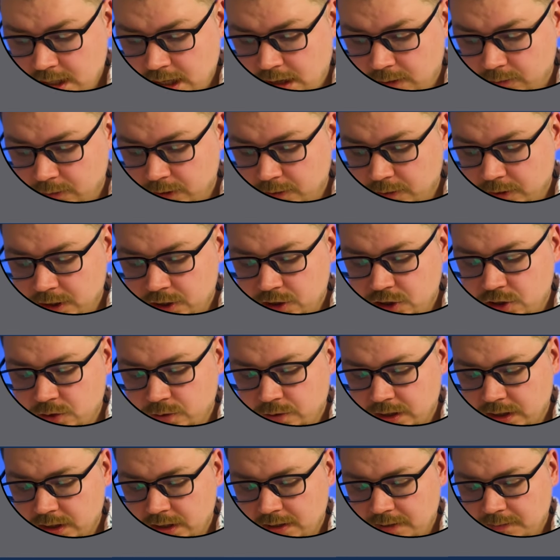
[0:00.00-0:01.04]
and we wanna
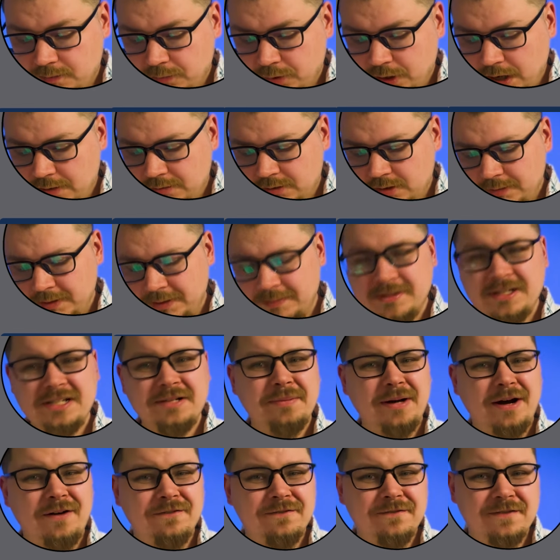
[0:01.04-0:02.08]
do it probably be
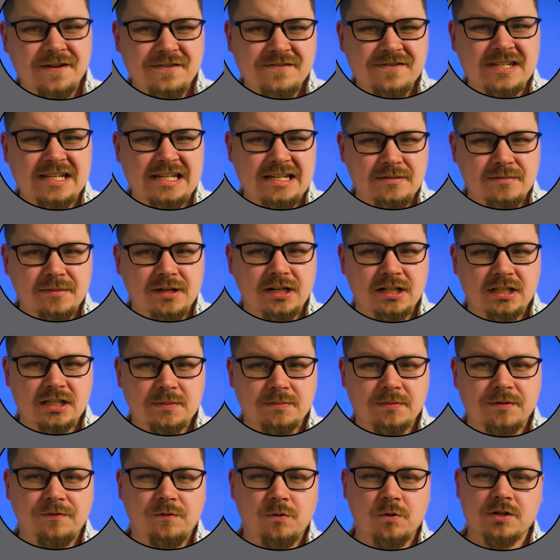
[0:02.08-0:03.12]
about fifteen minutes
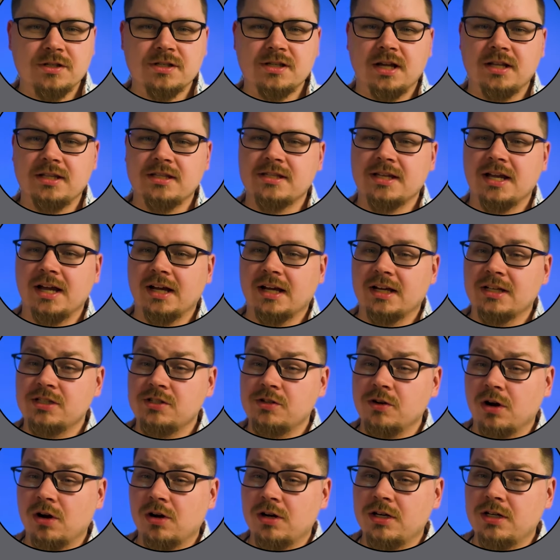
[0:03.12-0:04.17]
before sunset, because
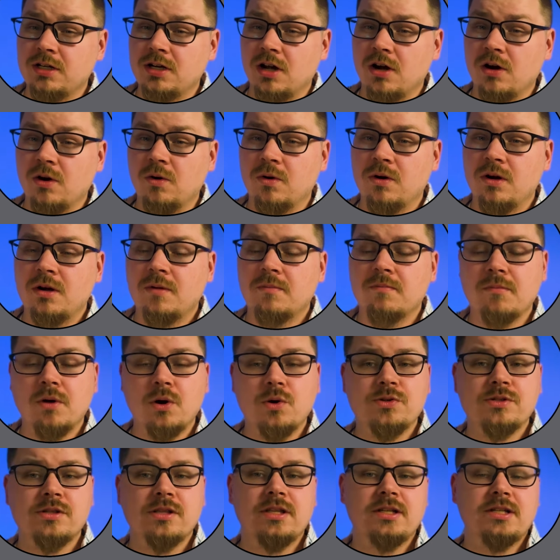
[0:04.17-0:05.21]
you already know
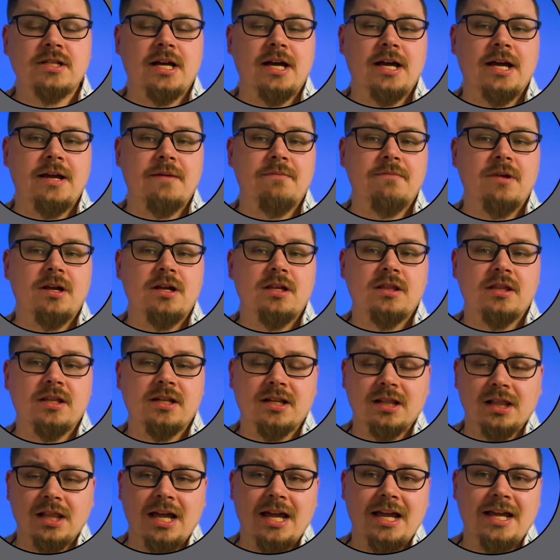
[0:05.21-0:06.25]
most of the time the
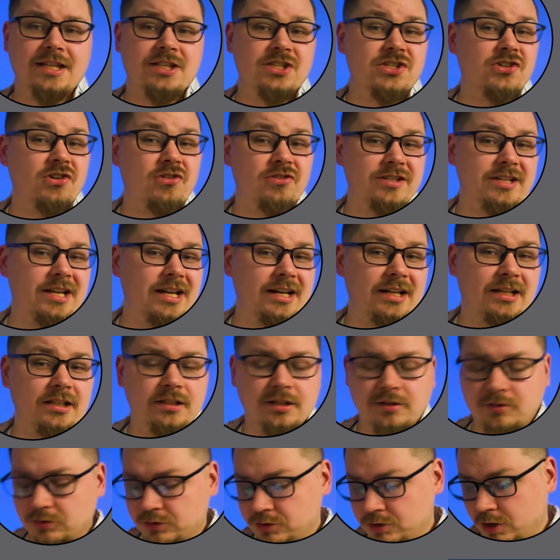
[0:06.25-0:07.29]
delight, it starts getting a
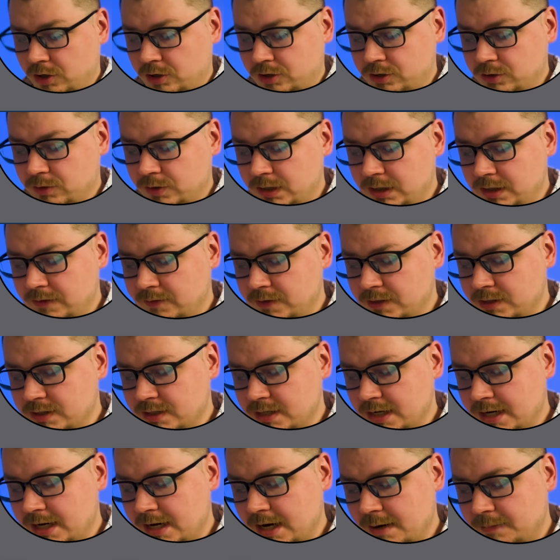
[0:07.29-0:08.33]
little dark. You can even
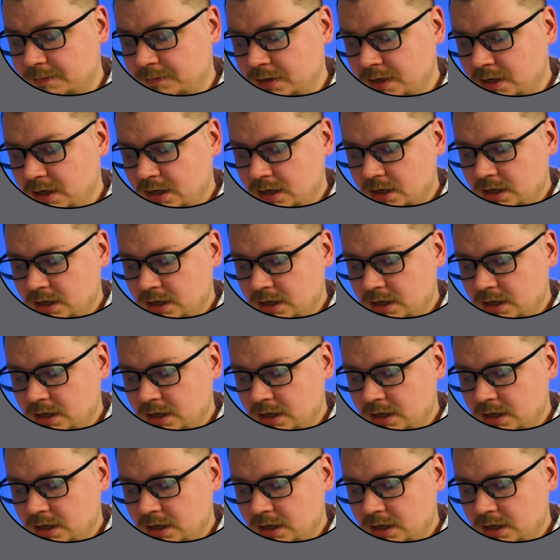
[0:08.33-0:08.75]
set it up.